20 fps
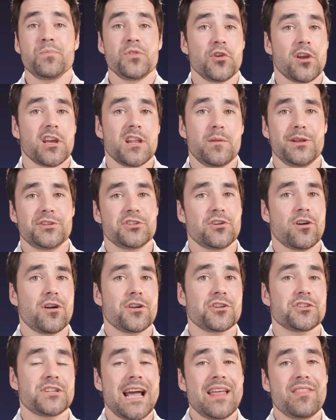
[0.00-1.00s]
you're gonna be
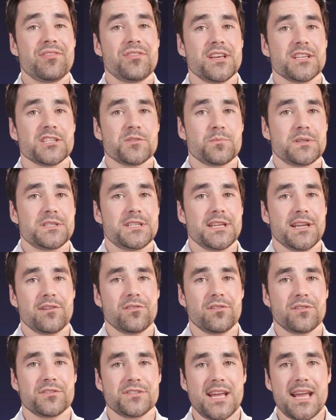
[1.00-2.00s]
charged at this
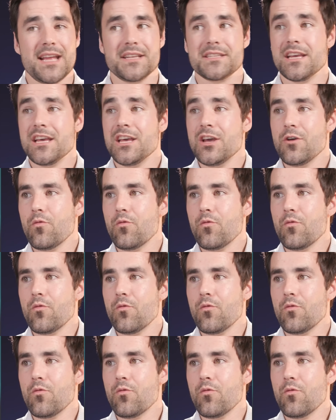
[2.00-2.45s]
particular date.